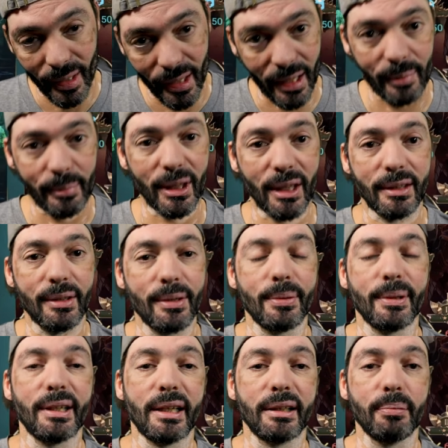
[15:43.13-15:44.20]
I'm not
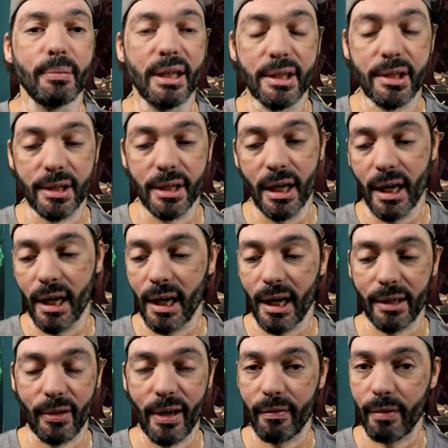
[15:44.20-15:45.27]
doing that much. I
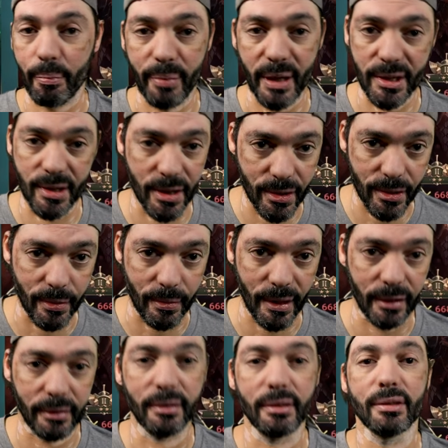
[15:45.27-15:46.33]
don't have a business to
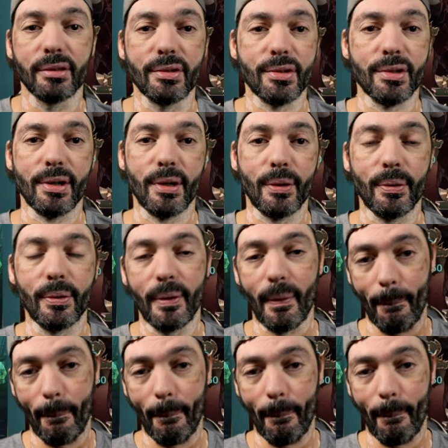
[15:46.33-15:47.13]
run, so